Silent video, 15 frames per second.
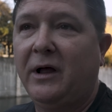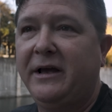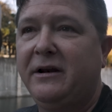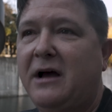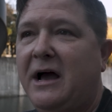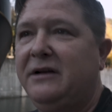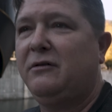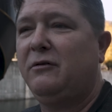I,
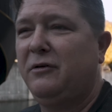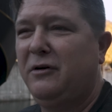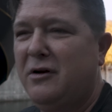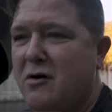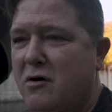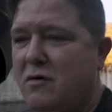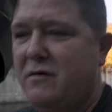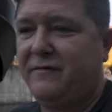I don't
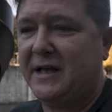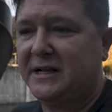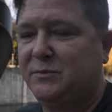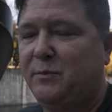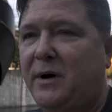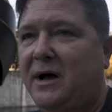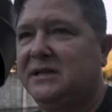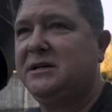know if that's
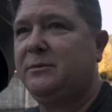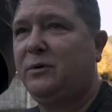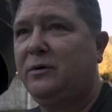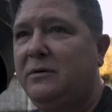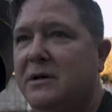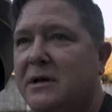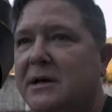possible.